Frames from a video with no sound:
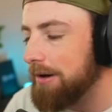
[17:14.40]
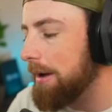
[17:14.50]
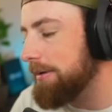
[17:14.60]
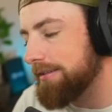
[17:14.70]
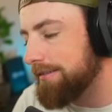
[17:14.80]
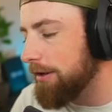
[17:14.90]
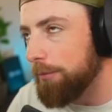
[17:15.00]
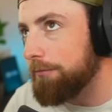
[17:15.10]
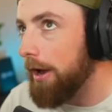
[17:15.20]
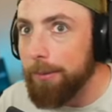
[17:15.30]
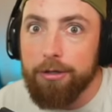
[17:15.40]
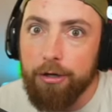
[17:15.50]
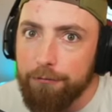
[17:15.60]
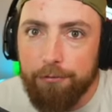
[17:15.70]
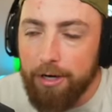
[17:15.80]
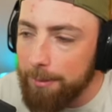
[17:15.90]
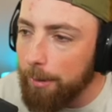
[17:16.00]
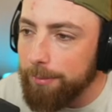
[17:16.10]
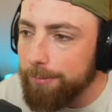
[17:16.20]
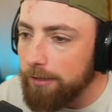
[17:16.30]
I mean, still very good for an
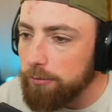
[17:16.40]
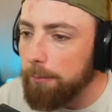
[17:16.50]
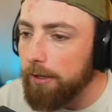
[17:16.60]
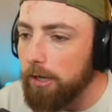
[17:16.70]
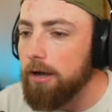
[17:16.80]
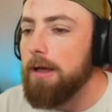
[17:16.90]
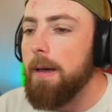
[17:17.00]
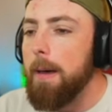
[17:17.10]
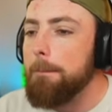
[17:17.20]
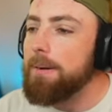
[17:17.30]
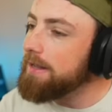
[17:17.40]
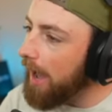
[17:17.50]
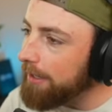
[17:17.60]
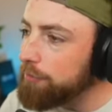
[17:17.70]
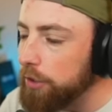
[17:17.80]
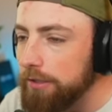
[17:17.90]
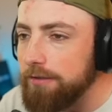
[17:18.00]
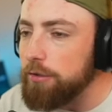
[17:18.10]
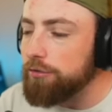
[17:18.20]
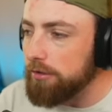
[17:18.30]
MLB baseball player, but not as good as
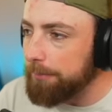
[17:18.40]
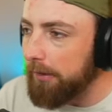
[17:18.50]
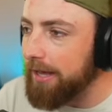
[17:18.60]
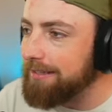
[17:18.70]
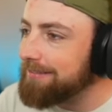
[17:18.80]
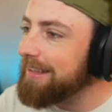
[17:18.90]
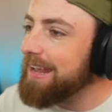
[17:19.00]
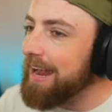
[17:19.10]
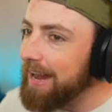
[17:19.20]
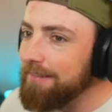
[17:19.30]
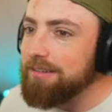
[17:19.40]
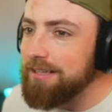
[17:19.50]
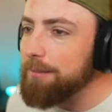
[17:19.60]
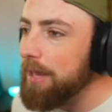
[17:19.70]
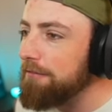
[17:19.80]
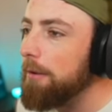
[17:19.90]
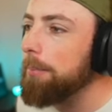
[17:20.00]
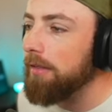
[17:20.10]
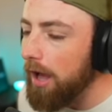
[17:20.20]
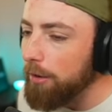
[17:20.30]
he usually plays. And the team gave up a
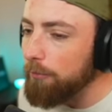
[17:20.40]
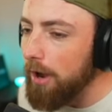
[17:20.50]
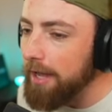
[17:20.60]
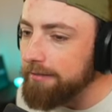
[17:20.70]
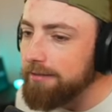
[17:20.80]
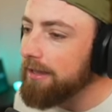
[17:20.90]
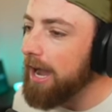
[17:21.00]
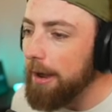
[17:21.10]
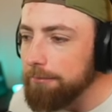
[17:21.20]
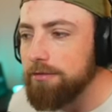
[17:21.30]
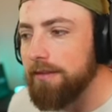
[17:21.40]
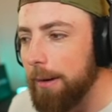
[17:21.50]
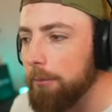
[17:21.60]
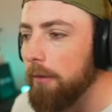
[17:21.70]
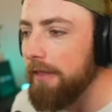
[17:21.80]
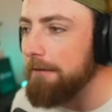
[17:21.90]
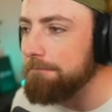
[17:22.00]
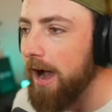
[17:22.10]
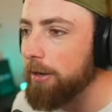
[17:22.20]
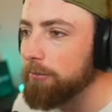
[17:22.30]
lot of runs. I'm just glad we won that
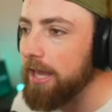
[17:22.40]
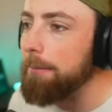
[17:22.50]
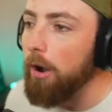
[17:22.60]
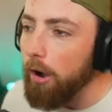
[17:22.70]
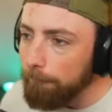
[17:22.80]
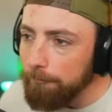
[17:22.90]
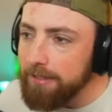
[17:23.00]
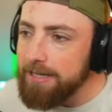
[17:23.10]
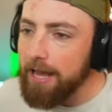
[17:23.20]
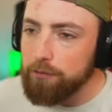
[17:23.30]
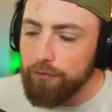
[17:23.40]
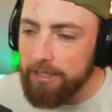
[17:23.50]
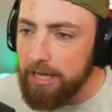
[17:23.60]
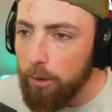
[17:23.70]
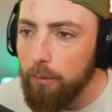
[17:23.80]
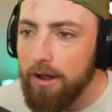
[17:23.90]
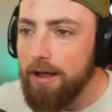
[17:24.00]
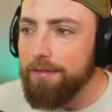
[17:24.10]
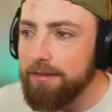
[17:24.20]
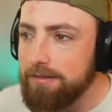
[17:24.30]
final game. Hopefully next video,
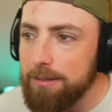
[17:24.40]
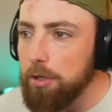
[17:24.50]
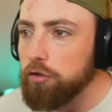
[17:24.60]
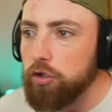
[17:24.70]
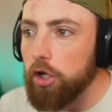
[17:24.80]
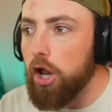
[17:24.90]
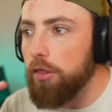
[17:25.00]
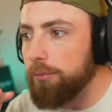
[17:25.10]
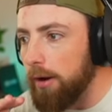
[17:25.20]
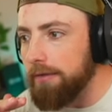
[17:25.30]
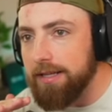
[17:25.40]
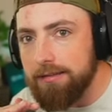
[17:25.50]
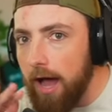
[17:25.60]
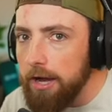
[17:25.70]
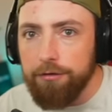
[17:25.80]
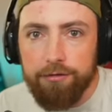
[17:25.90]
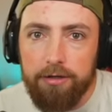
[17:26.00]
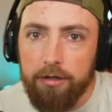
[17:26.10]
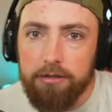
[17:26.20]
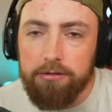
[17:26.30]
the team does good throughout the entire
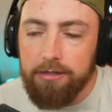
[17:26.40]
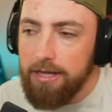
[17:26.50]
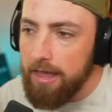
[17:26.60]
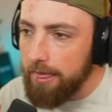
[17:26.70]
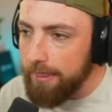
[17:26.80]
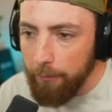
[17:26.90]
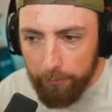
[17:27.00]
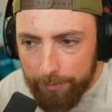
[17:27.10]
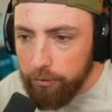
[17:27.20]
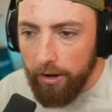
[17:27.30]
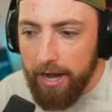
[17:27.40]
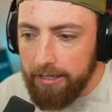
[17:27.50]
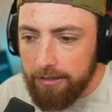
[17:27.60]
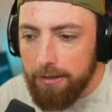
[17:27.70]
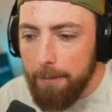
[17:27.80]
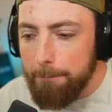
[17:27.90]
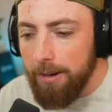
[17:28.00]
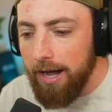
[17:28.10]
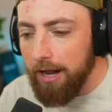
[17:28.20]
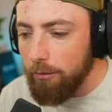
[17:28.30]
series. That would be great.
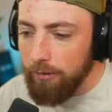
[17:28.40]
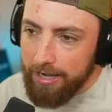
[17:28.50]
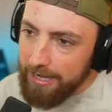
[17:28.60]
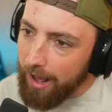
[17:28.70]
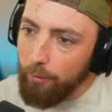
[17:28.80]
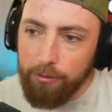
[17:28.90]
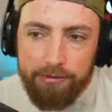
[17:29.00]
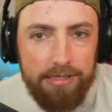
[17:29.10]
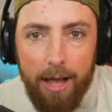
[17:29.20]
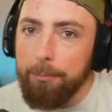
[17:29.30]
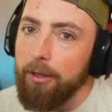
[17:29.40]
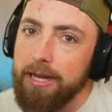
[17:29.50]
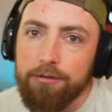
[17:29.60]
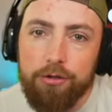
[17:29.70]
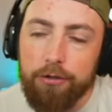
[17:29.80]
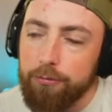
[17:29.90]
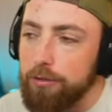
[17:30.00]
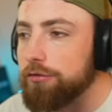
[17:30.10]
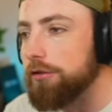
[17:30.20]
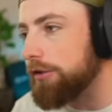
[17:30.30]
But right now, we're not playing as good as we
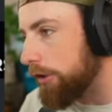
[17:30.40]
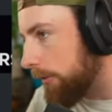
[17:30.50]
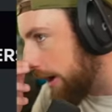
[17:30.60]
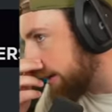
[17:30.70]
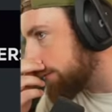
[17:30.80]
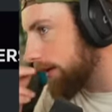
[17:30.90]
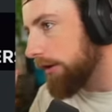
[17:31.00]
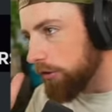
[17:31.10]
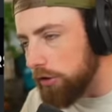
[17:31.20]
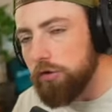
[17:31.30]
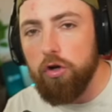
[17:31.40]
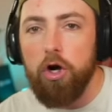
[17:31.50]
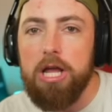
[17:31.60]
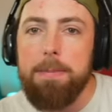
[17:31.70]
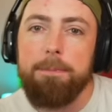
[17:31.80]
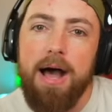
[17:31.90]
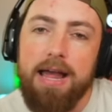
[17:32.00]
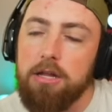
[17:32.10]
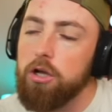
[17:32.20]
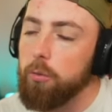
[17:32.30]
usually do. And it's a little concerning, but
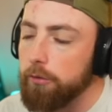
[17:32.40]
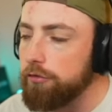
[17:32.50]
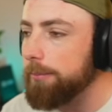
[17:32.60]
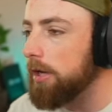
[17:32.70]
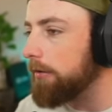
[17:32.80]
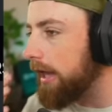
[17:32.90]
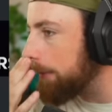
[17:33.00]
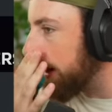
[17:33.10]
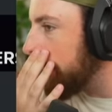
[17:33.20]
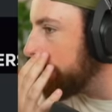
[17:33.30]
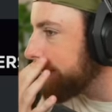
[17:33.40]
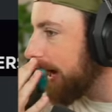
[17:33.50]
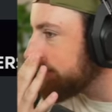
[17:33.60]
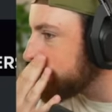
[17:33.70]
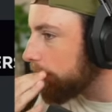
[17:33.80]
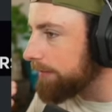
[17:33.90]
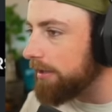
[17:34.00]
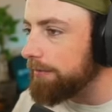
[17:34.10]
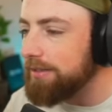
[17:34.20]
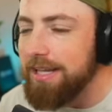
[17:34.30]
we should be okay. But I hope you guys enjoyed the
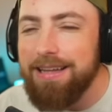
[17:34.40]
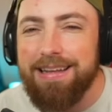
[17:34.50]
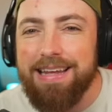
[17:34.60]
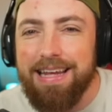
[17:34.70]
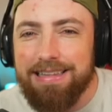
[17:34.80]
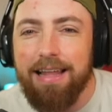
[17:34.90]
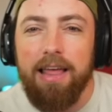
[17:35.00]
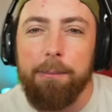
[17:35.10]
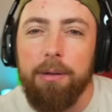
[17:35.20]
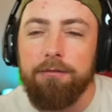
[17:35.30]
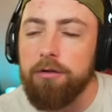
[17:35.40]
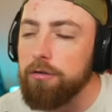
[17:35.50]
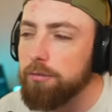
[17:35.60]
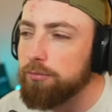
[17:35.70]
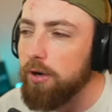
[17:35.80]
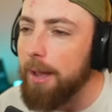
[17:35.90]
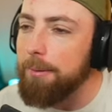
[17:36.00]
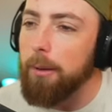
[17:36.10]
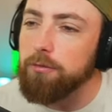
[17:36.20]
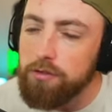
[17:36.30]
video. If you did, hit that like button. If you're new, subscribe.
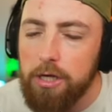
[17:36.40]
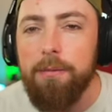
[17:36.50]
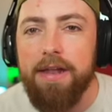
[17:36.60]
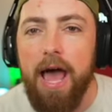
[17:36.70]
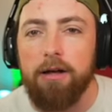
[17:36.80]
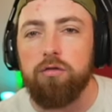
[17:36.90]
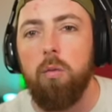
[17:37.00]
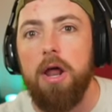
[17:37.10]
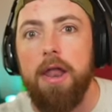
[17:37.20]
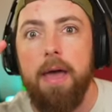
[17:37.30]
And I will see you in the next one.